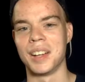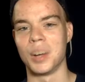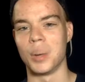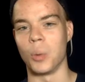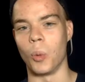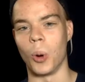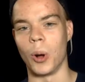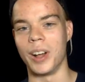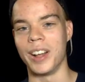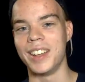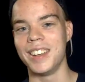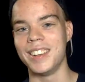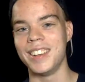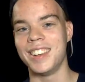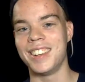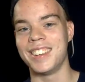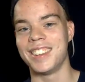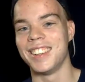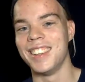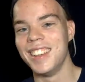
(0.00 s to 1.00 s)
One.
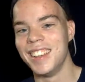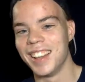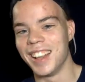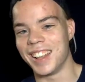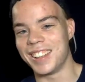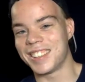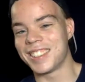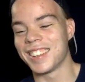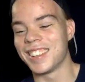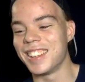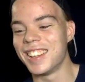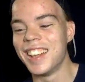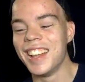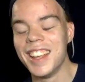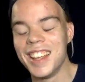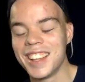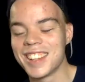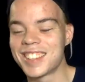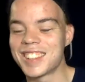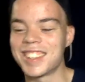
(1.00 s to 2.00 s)

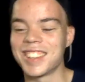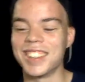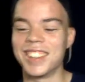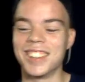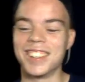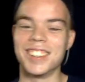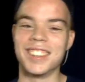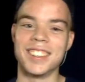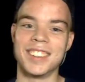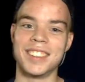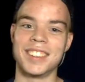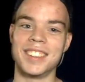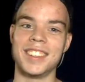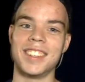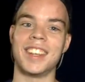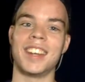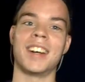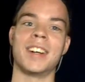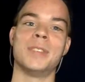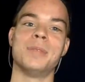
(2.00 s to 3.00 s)
So
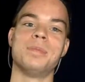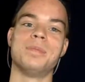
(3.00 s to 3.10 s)
yeah.